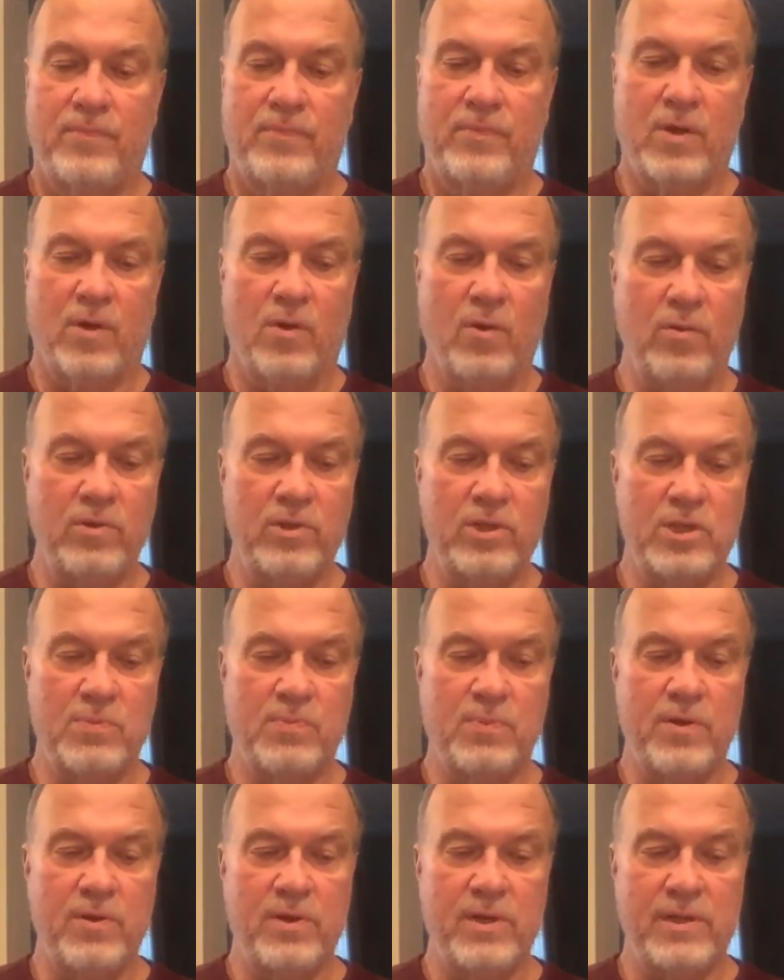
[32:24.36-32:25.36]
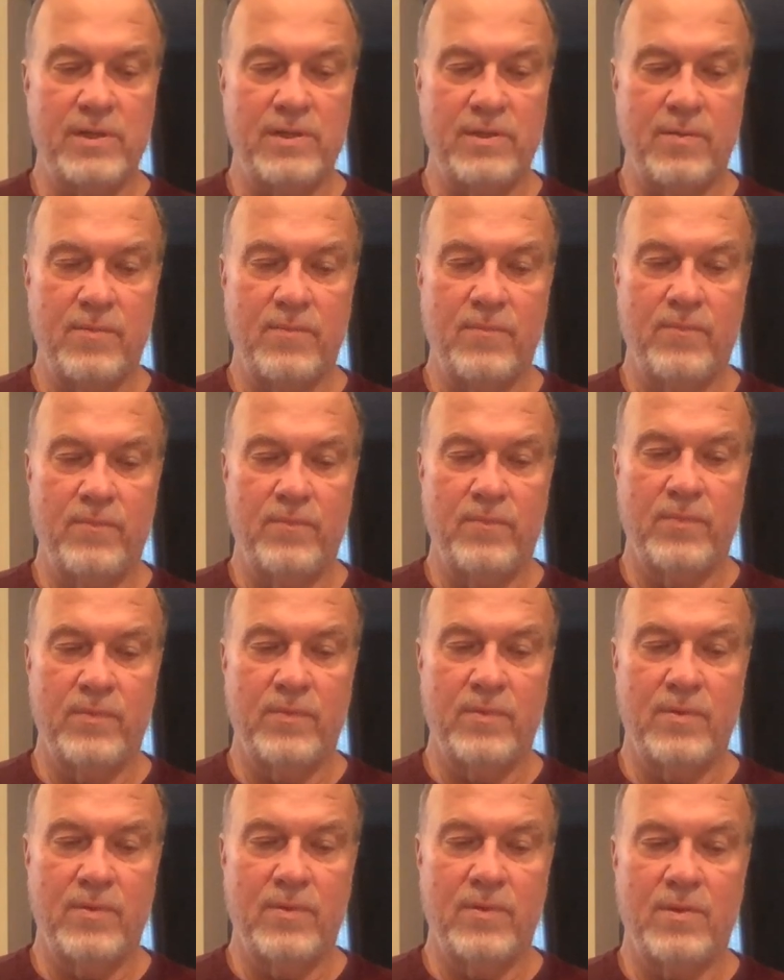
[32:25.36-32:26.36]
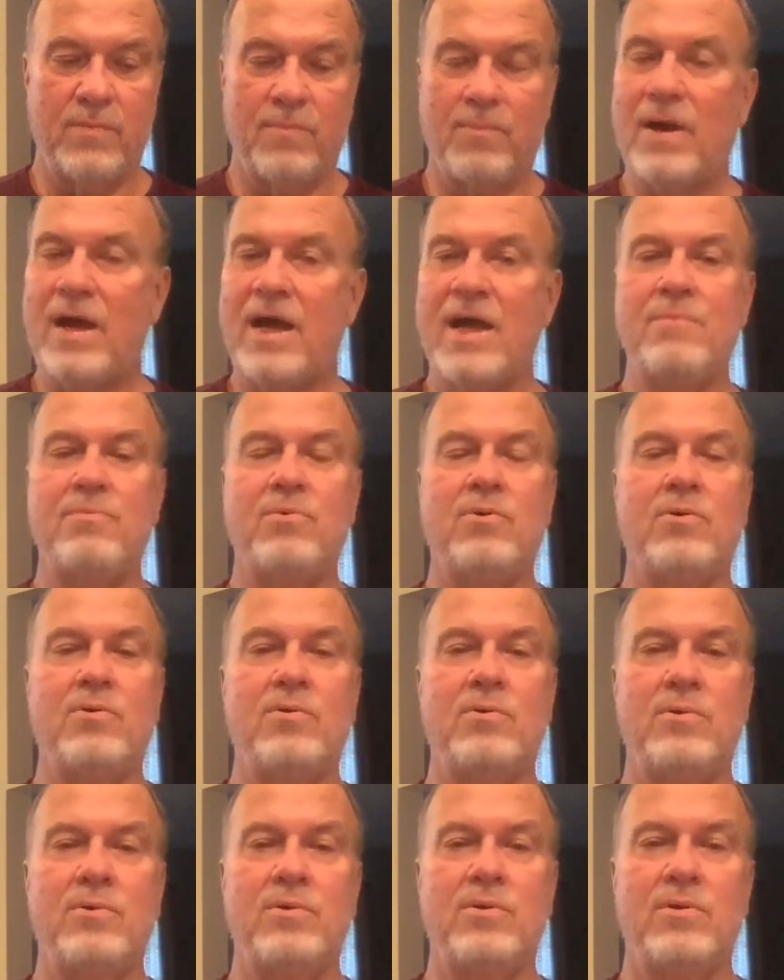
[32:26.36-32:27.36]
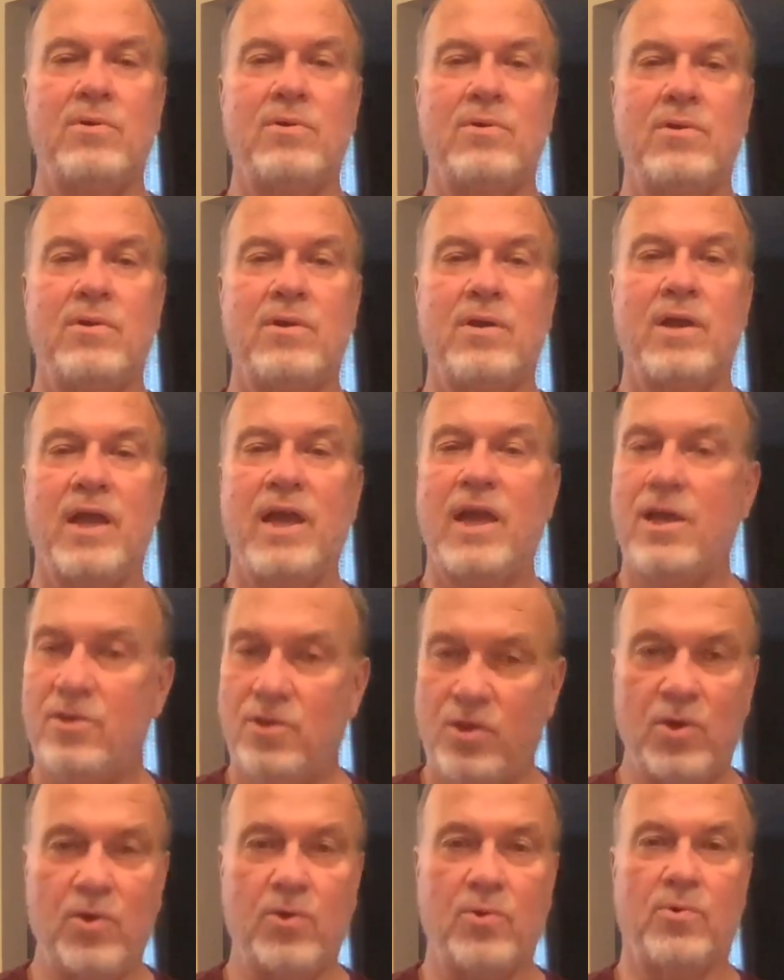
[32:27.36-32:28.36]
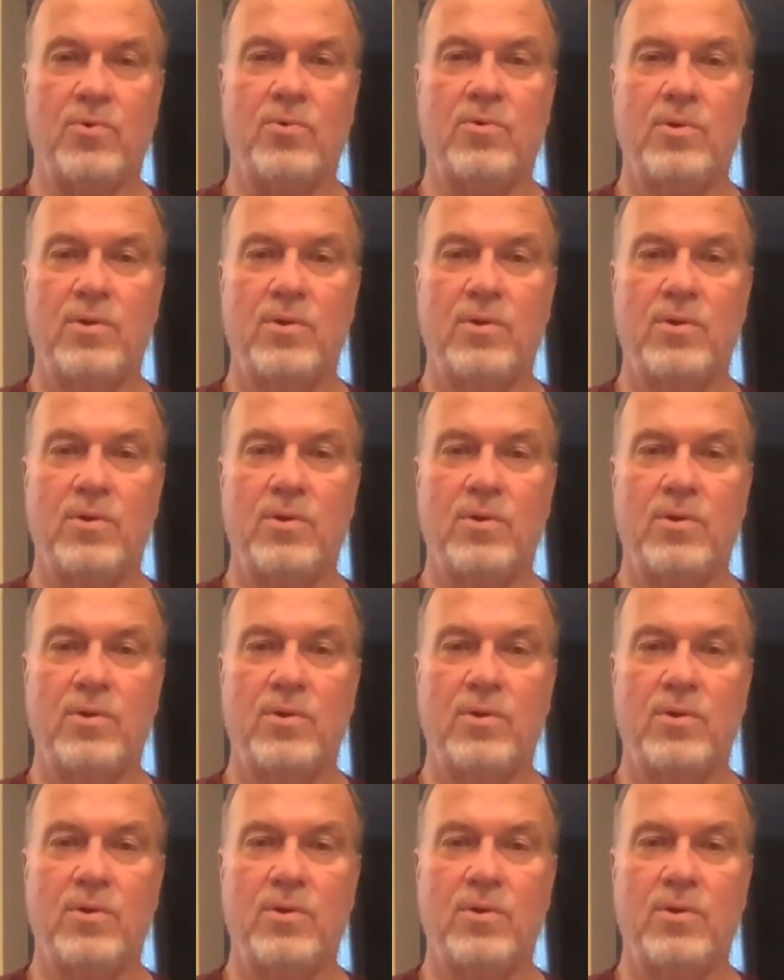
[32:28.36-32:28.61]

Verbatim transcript: The Holy Spirit, the Bible, and you.